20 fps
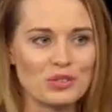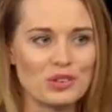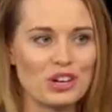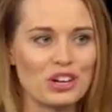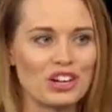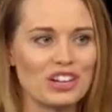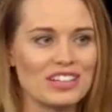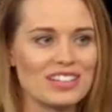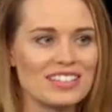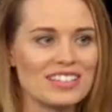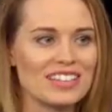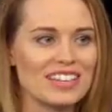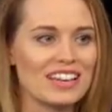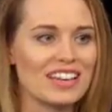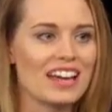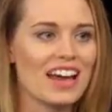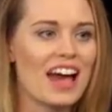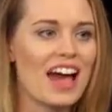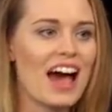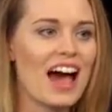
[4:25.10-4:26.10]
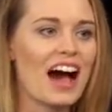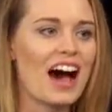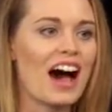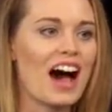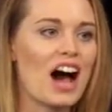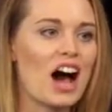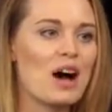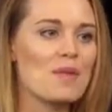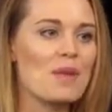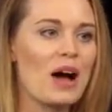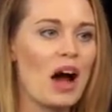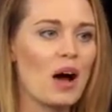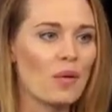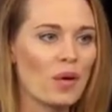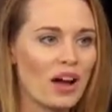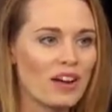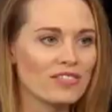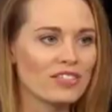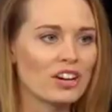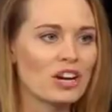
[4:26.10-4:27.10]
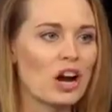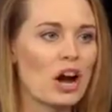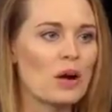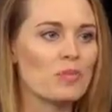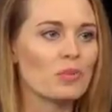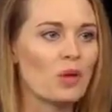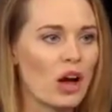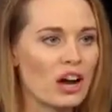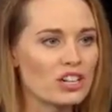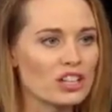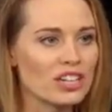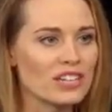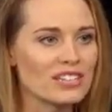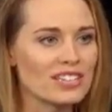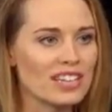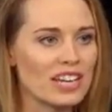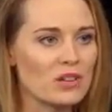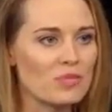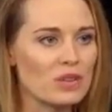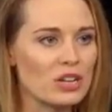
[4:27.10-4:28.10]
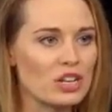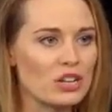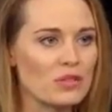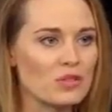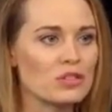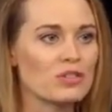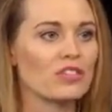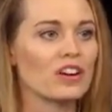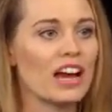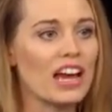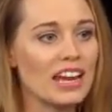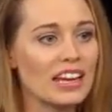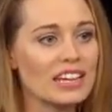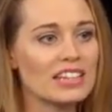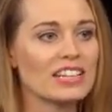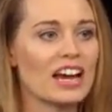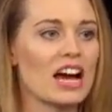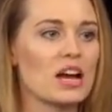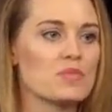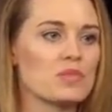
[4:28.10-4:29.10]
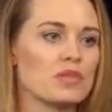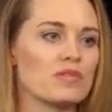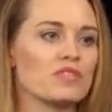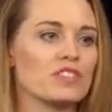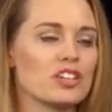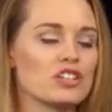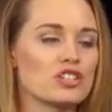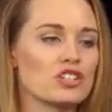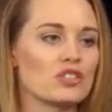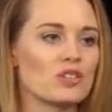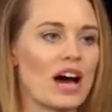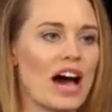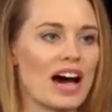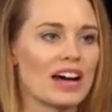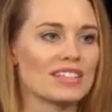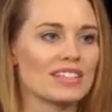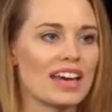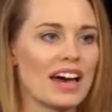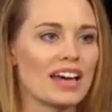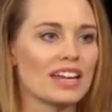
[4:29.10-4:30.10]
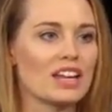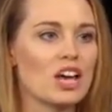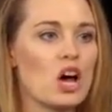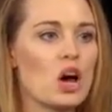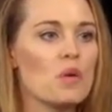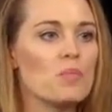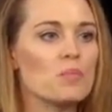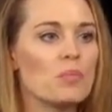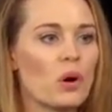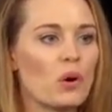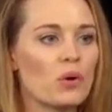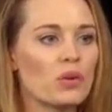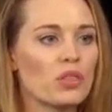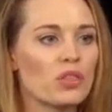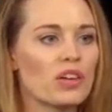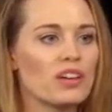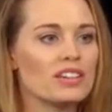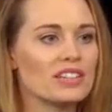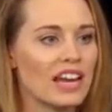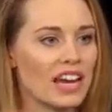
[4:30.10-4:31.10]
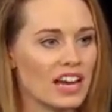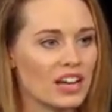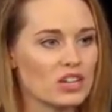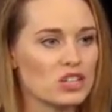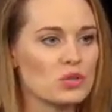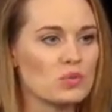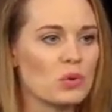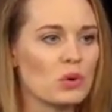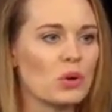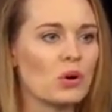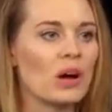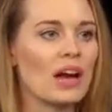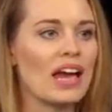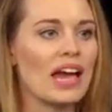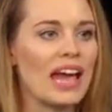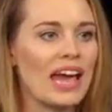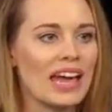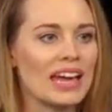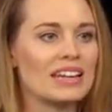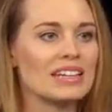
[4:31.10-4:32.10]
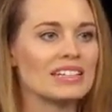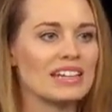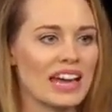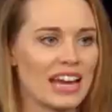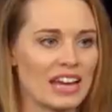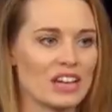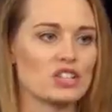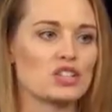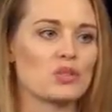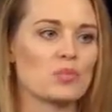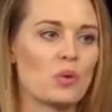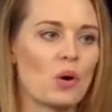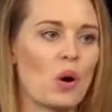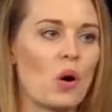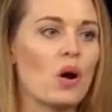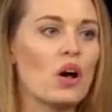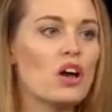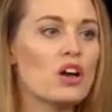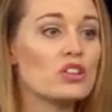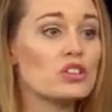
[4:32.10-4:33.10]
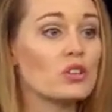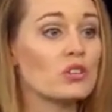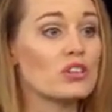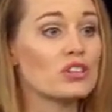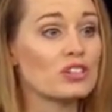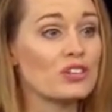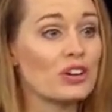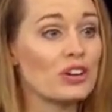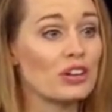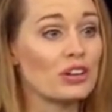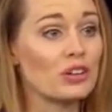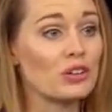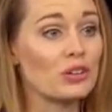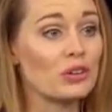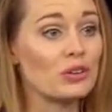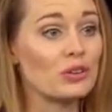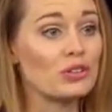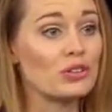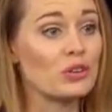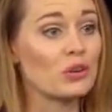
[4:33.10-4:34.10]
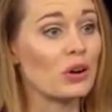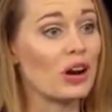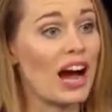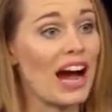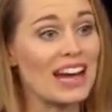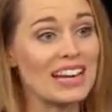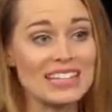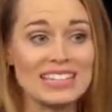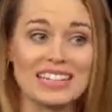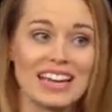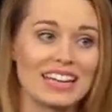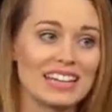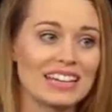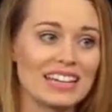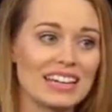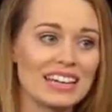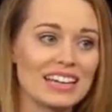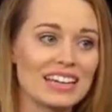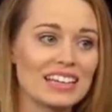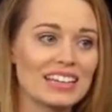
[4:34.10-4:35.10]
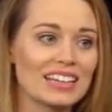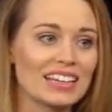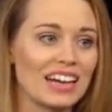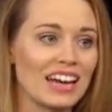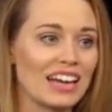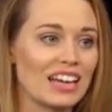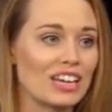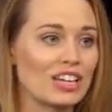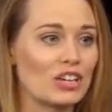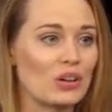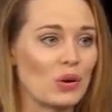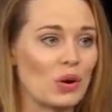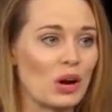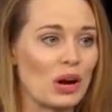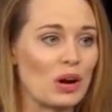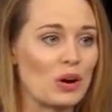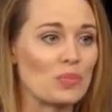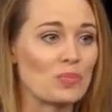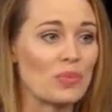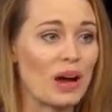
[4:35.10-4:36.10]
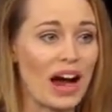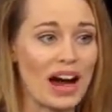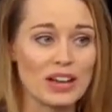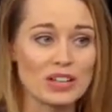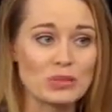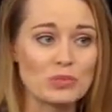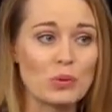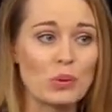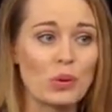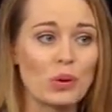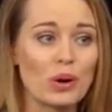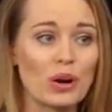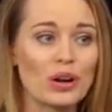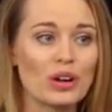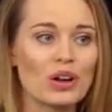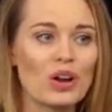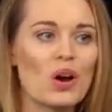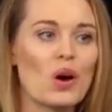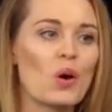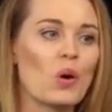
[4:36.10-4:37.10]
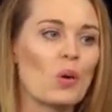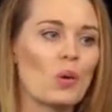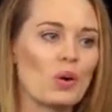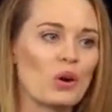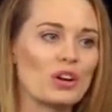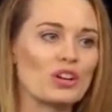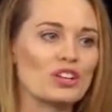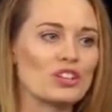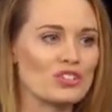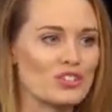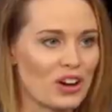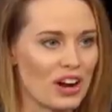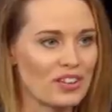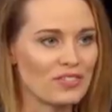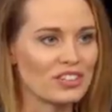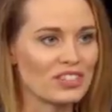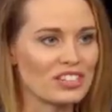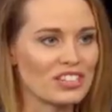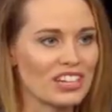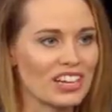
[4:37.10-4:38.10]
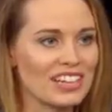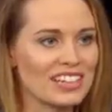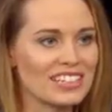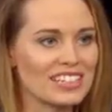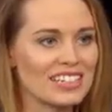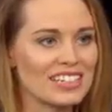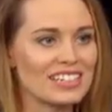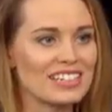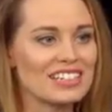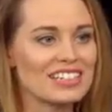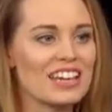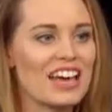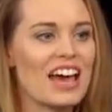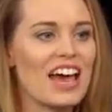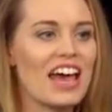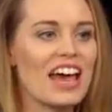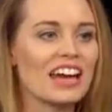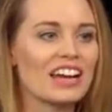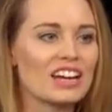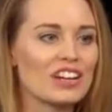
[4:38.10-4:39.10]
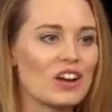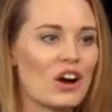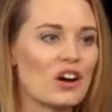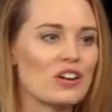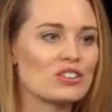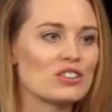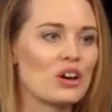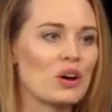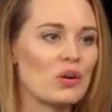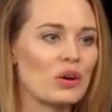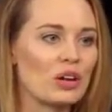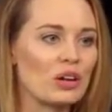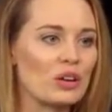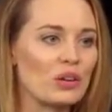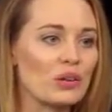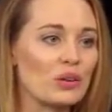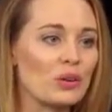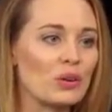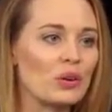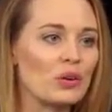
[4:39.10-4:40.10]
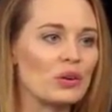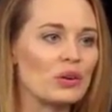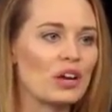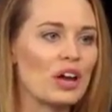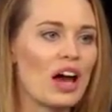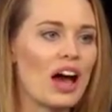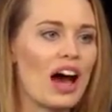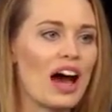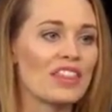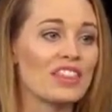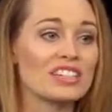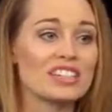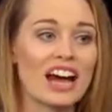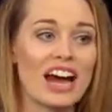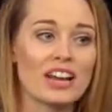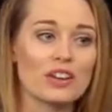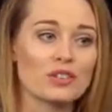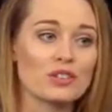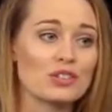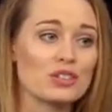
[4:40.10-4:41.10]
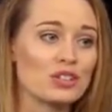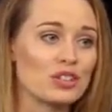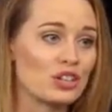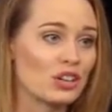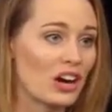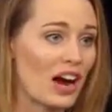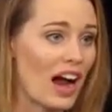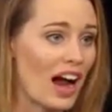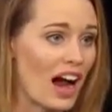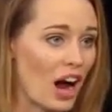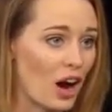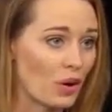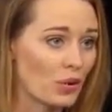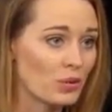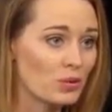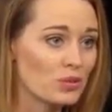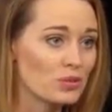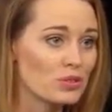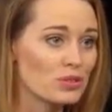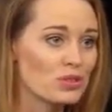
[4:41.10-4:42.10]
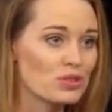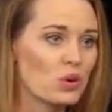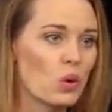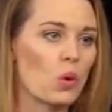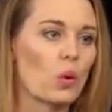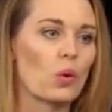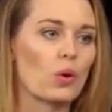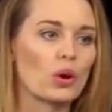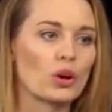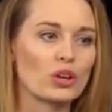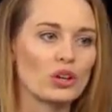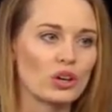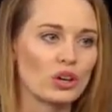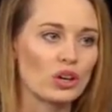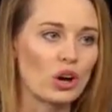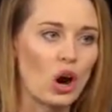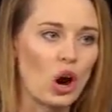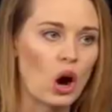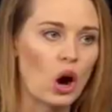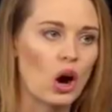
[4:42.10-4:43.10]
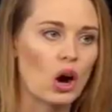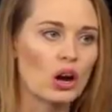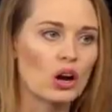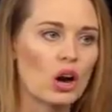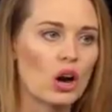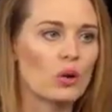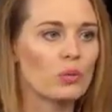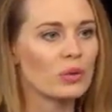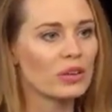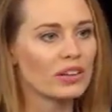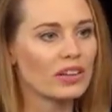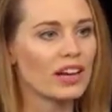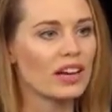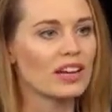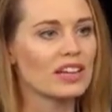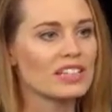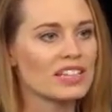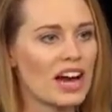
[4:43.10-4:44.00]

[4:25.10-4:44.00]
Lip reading: currency. However, blockchains can be used for any type of digital asset, both tangible and intangible. So this could include your identity, like your passport or your driver's license. It could also include the title to your house or your car, or really any type.